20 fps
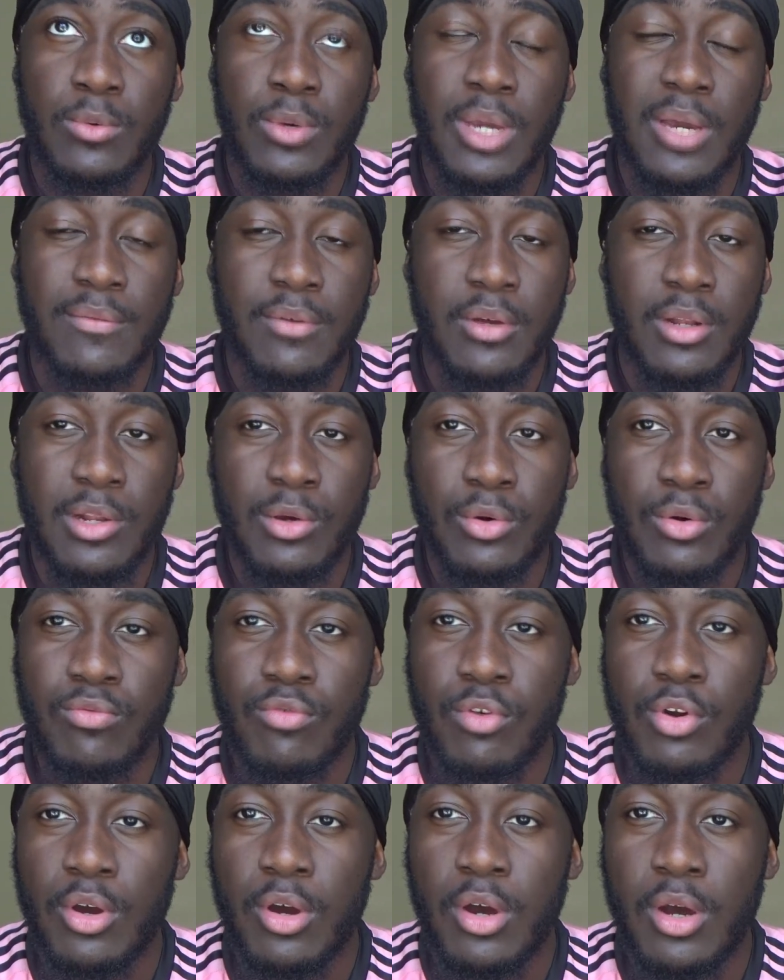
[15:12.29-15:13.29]
We have a little
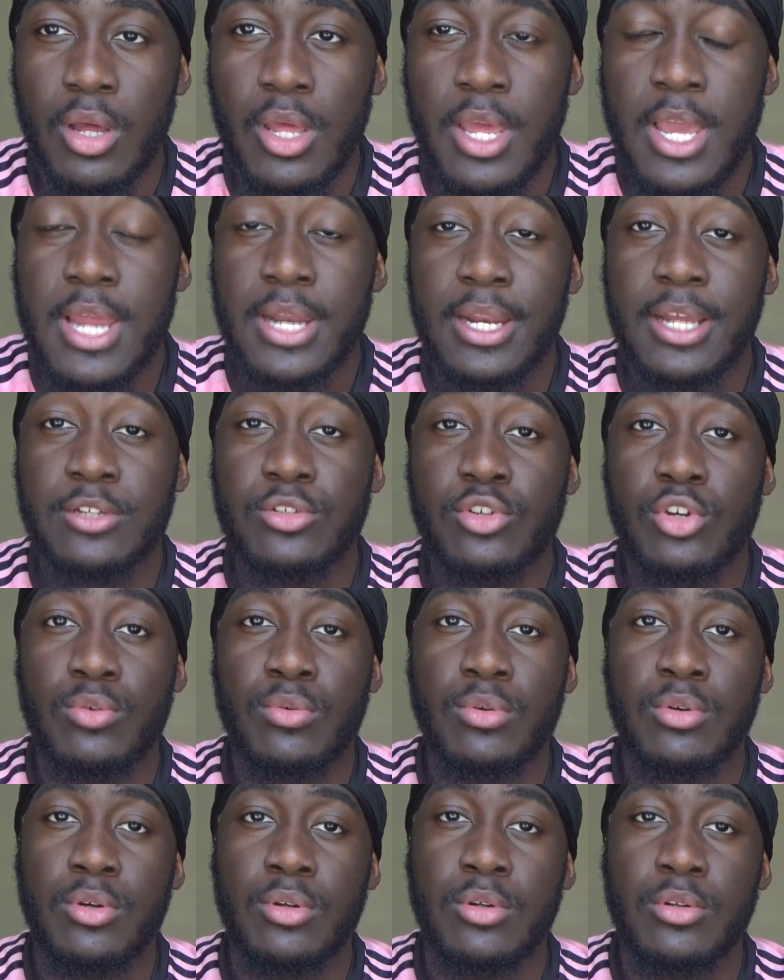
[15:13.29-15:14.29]
rota that's
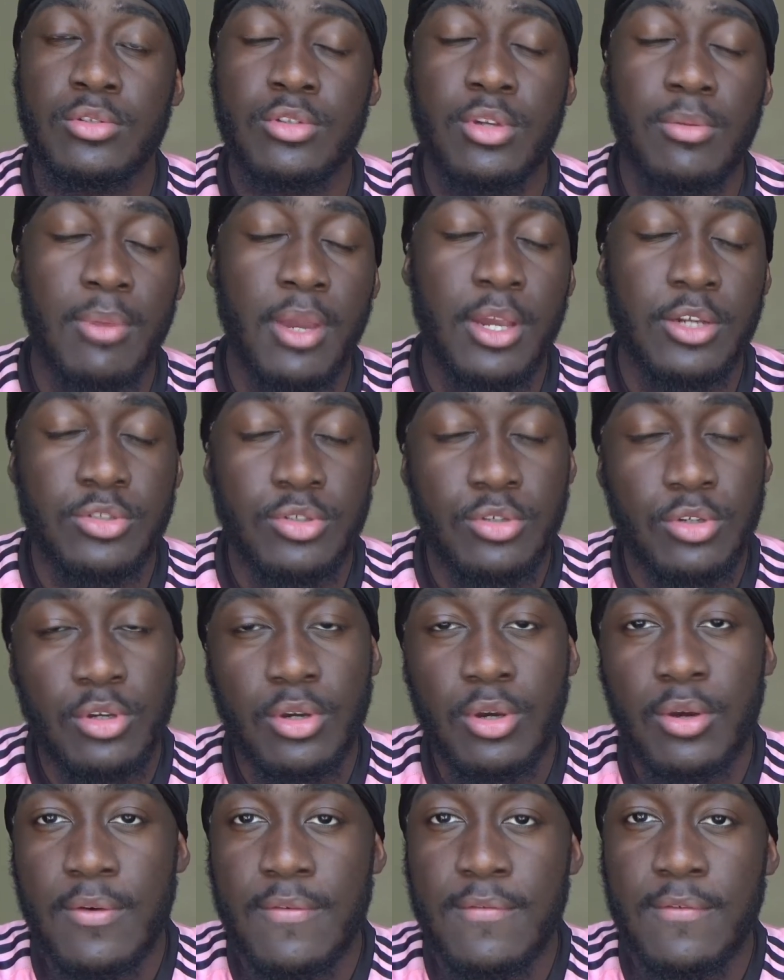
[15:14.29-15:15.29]
going on, so make sure you
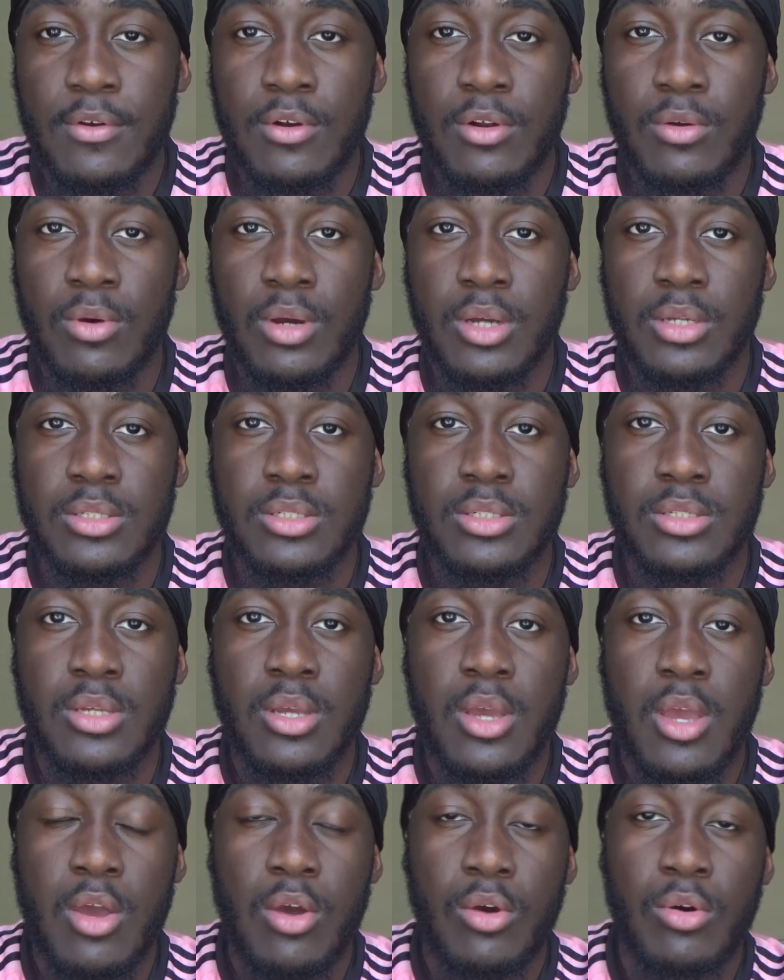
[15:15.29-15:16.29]
go follow us
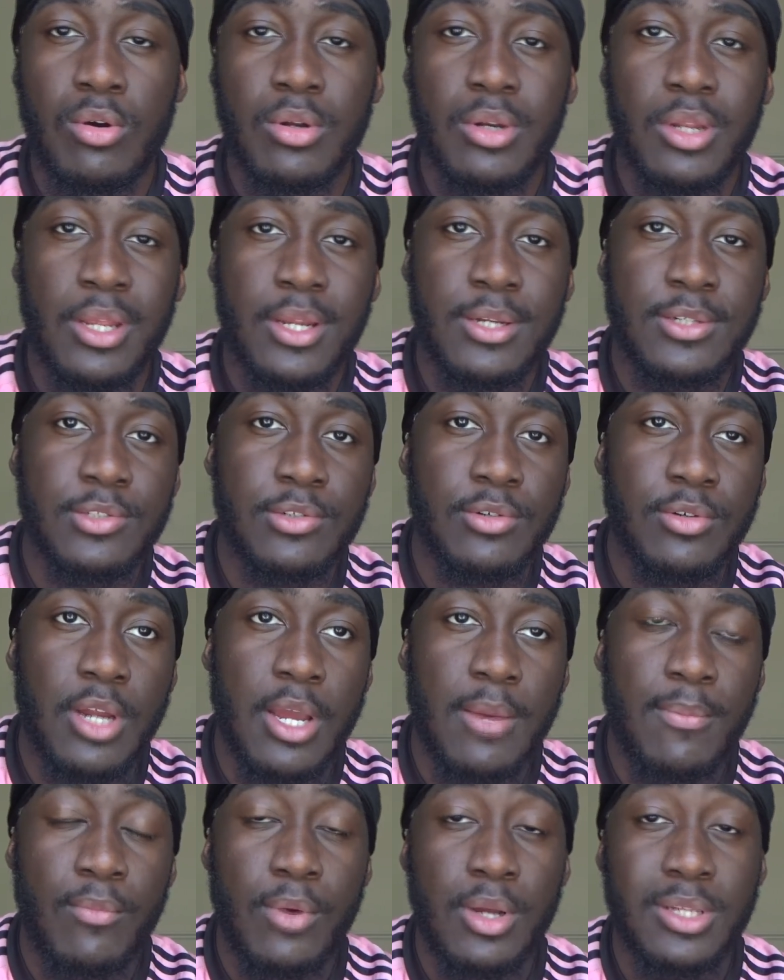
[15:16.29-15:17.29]
on
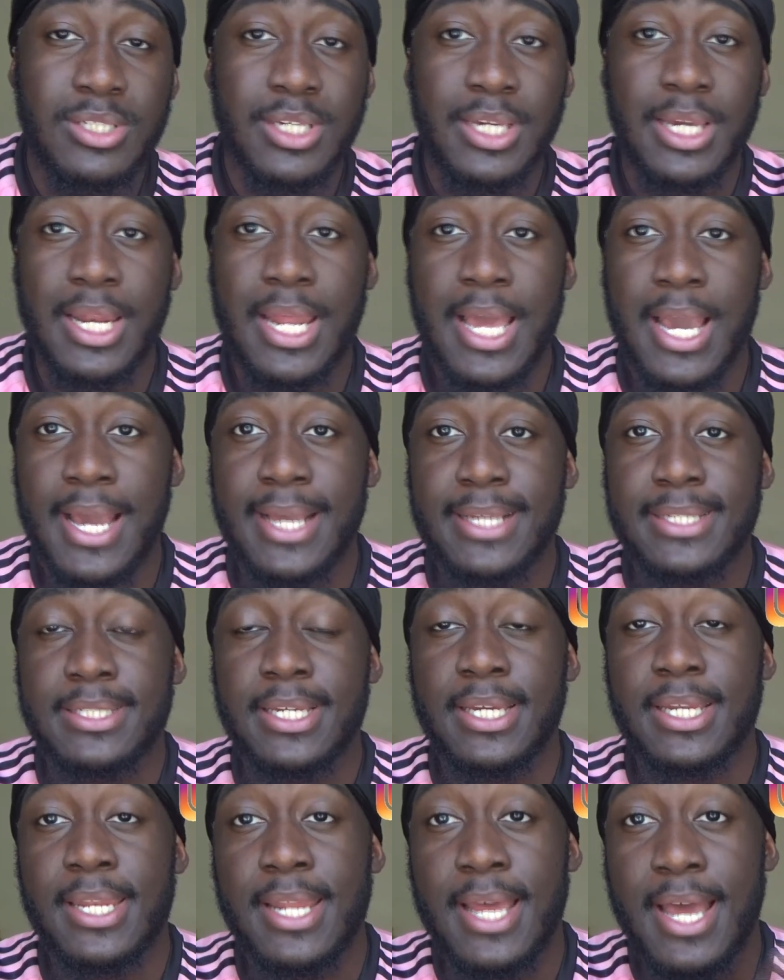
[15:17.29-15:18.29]
Instagram, once again like I
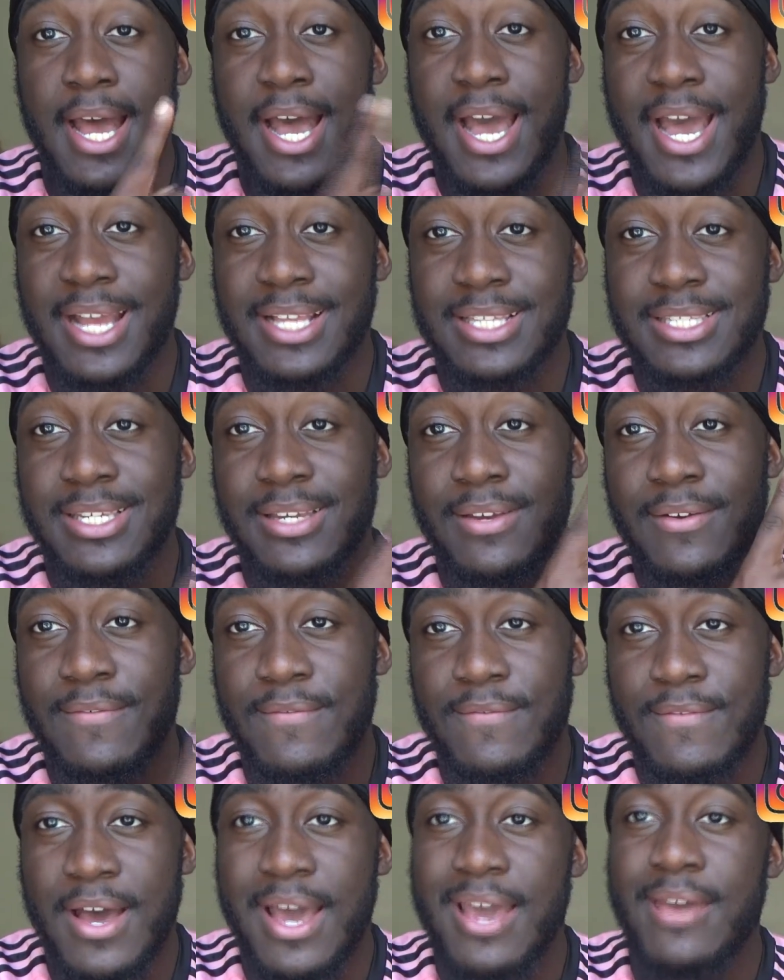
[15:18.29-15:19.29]
said, at
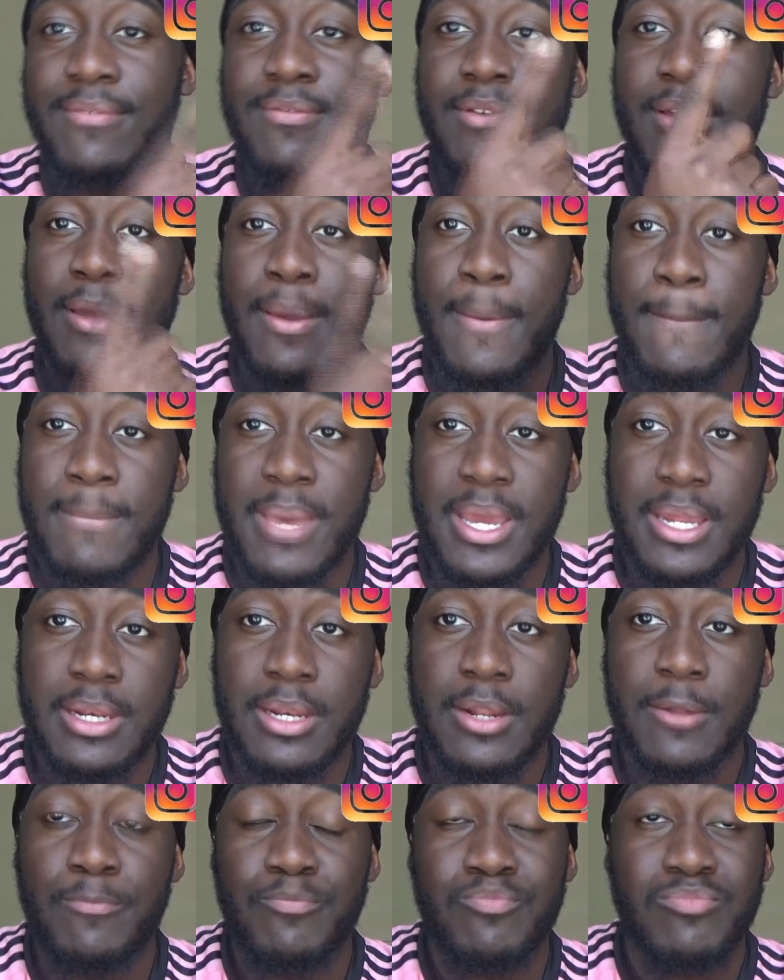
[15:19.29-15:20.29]
5men.